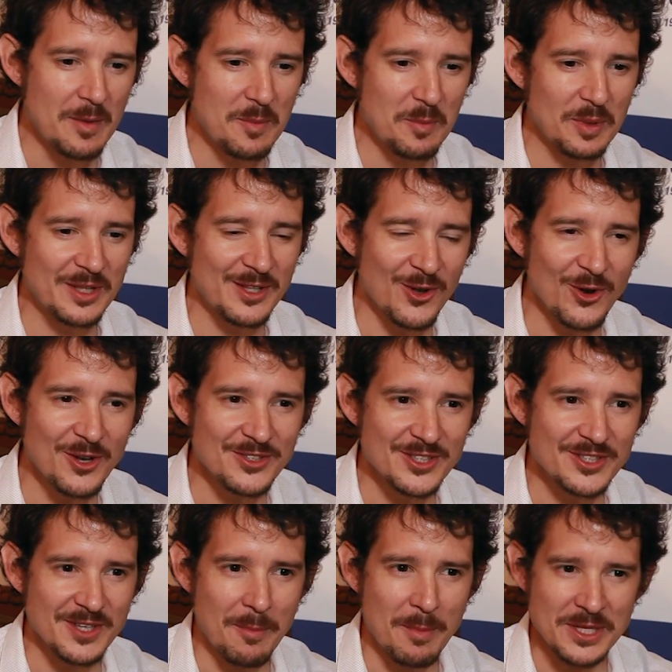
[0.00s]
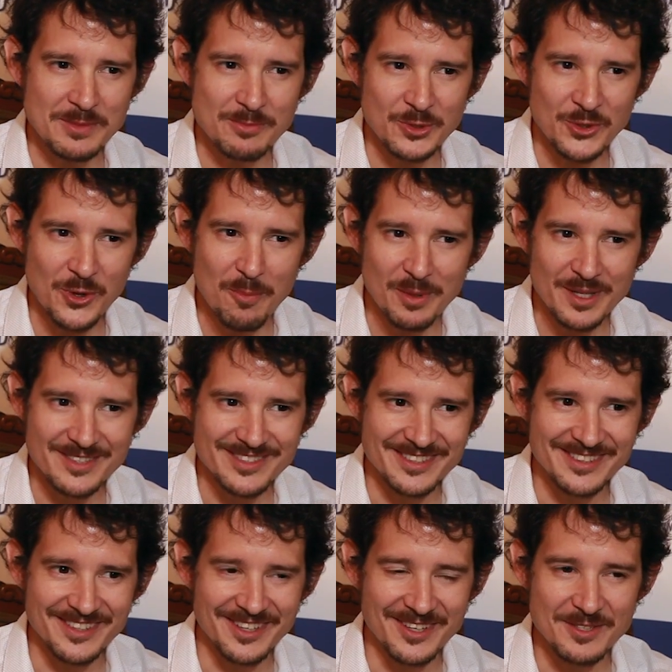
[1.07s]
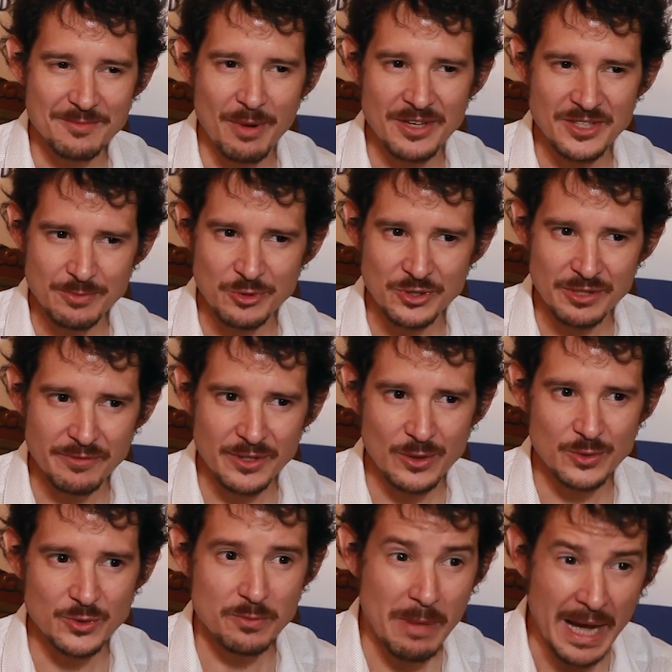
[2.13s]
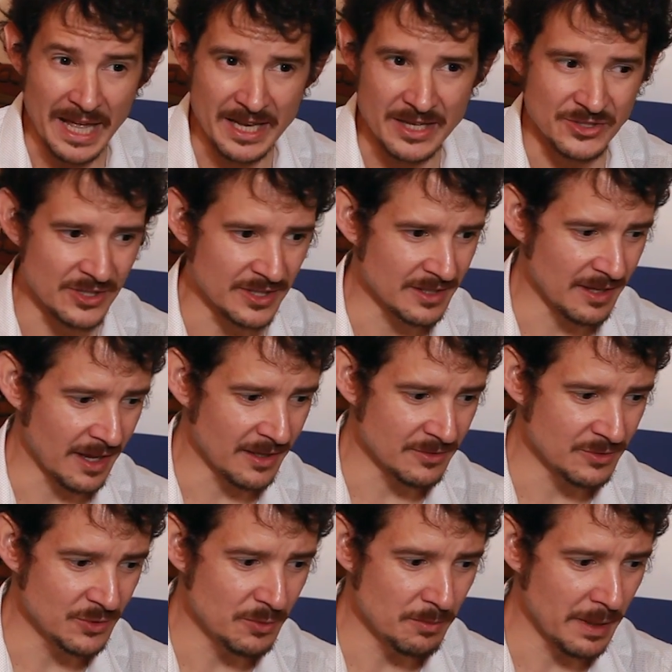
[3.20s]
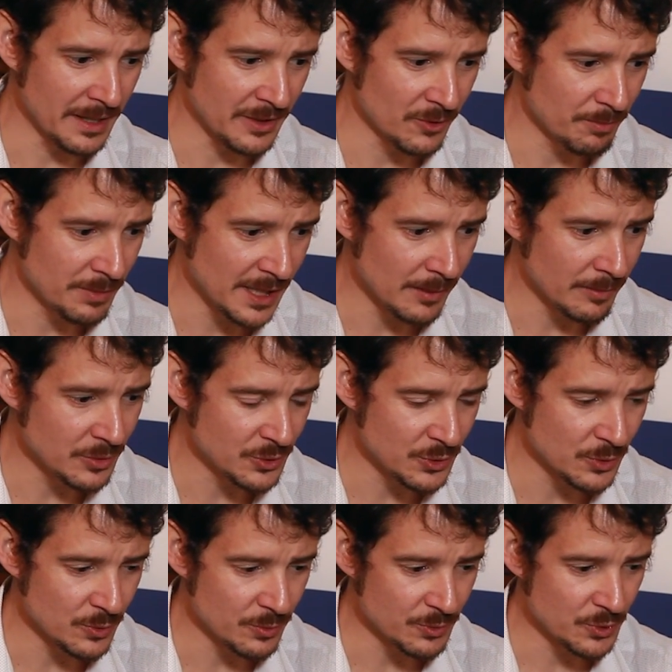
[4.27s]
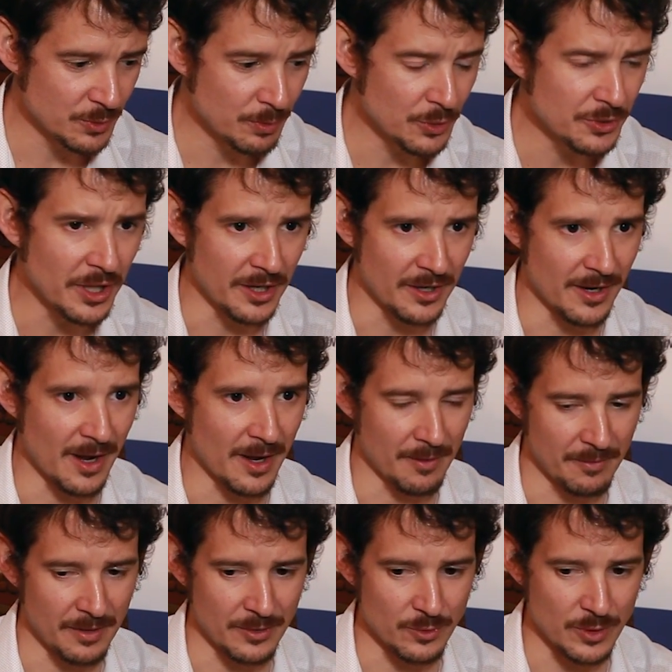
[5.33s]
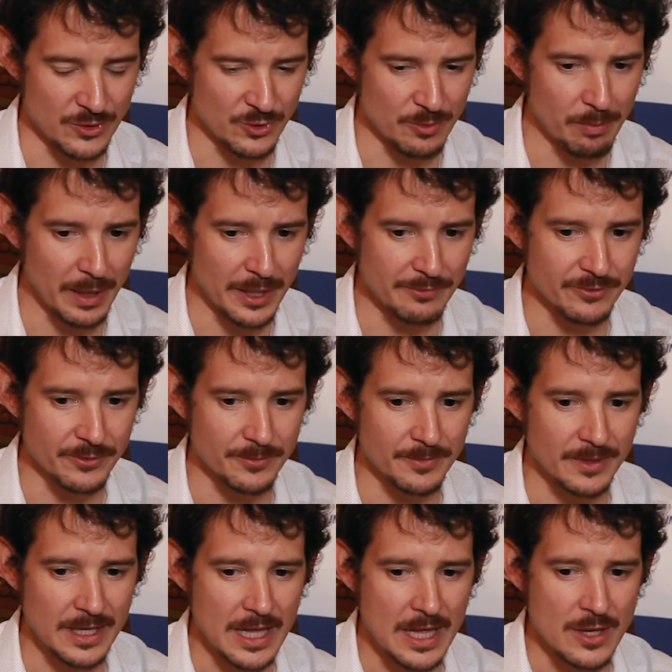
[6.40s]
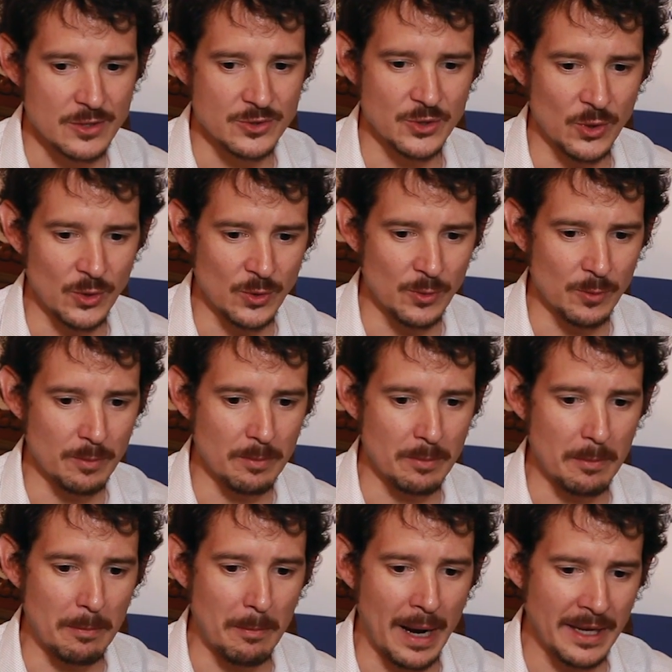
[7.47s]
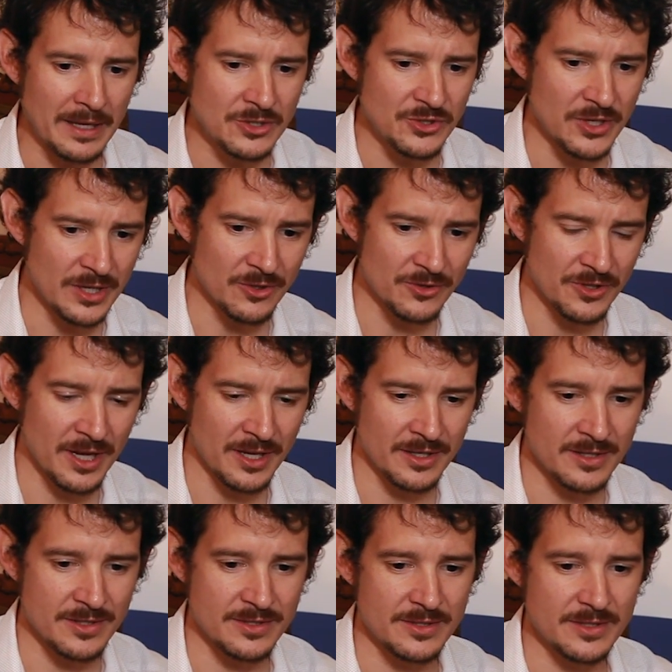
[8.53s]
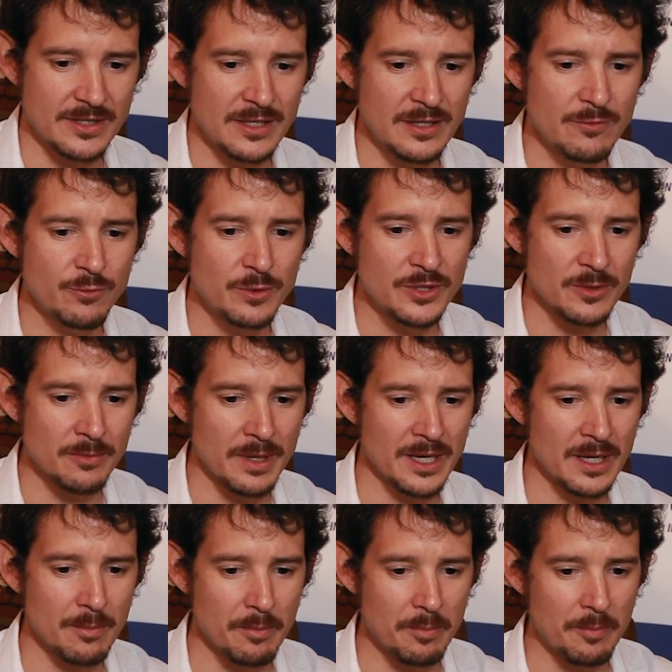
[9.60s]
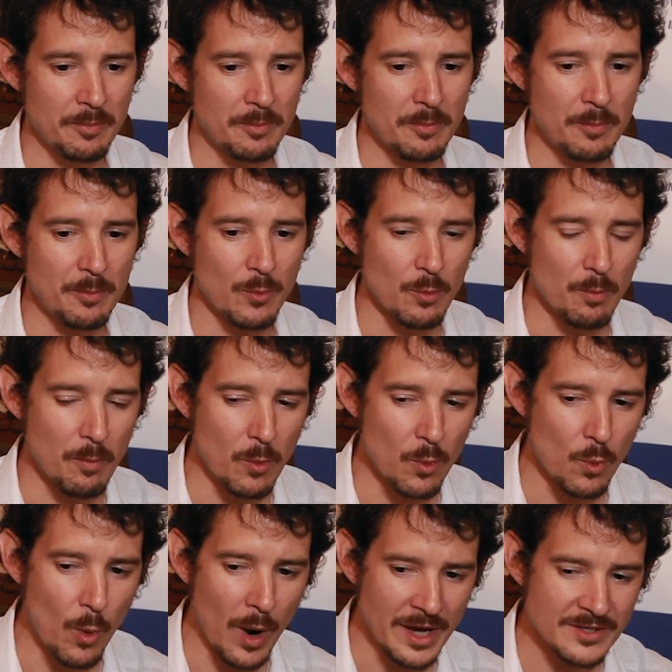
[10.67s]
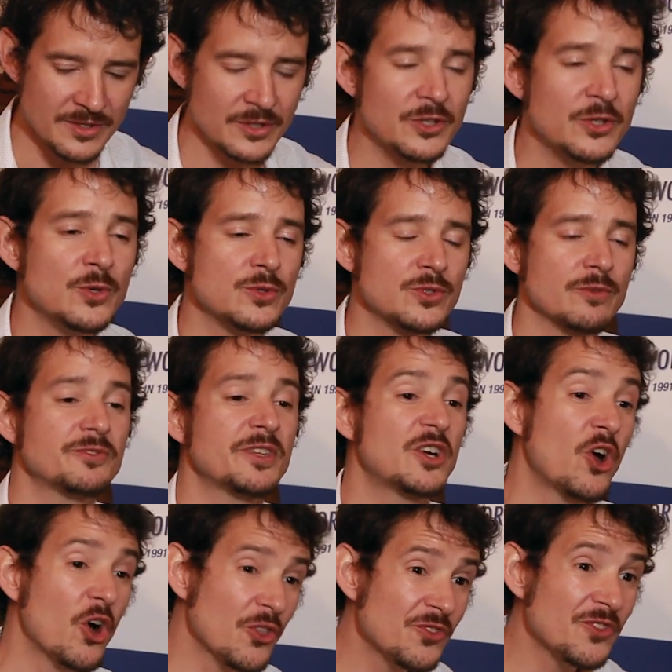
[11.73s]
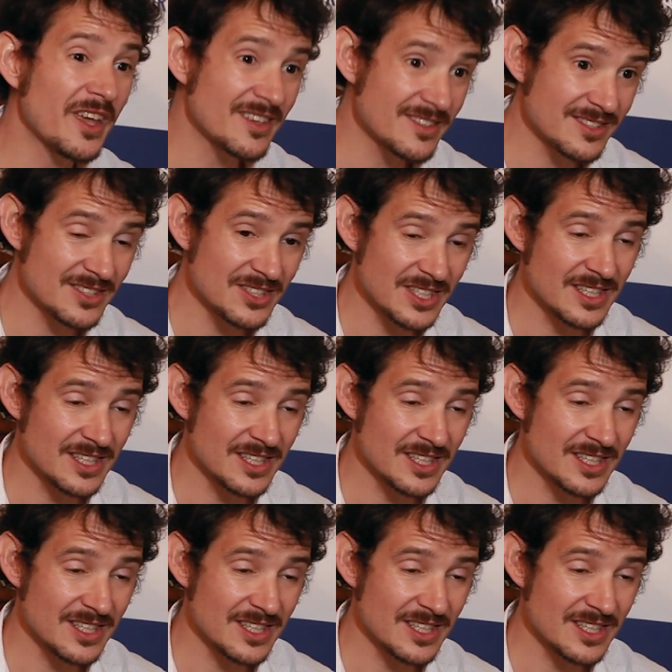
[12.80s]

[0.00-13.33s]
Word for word: But the knowledges are much more complex thing, and it's much more difficult to manage, and, and you might not be able to, to put that in an educational platform. So, my take on that is if we don't make a wiser use of the context,